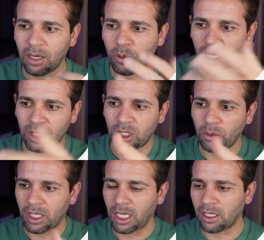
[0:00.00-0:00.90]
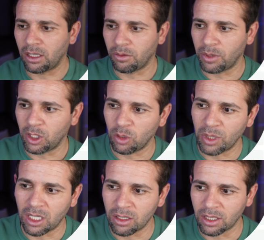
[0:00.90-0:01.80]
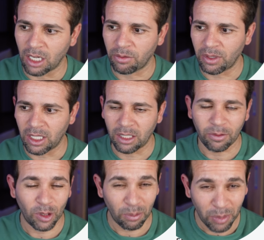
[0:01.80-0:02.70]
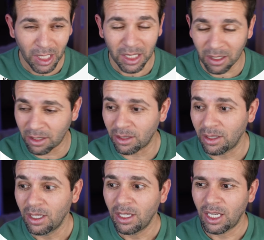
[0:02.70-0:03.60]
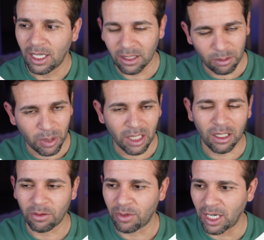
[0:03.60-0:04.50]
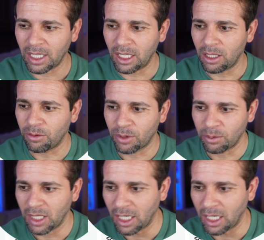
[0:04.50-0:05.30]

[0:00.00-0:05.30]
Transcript: want to show it like in the video, because I feel like for a beginner, it's beginner friendly for me.